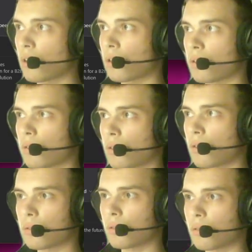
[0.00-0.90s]
And
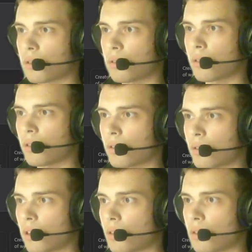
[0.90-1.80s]
also, as in the
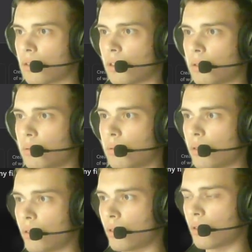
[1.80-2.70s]
Z, I
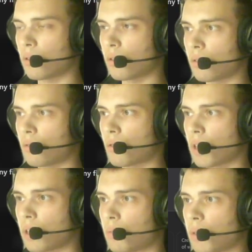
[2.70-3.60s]
will
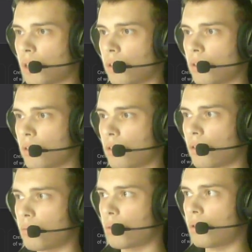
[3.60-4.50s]
drag my
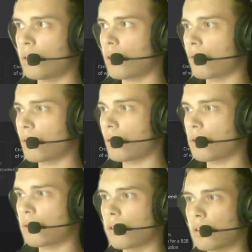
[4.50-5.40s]
PDF
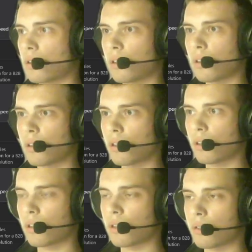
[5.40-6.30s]
here
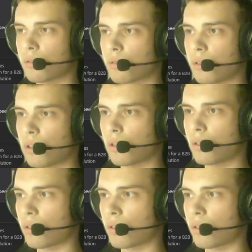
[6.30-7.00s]
and create,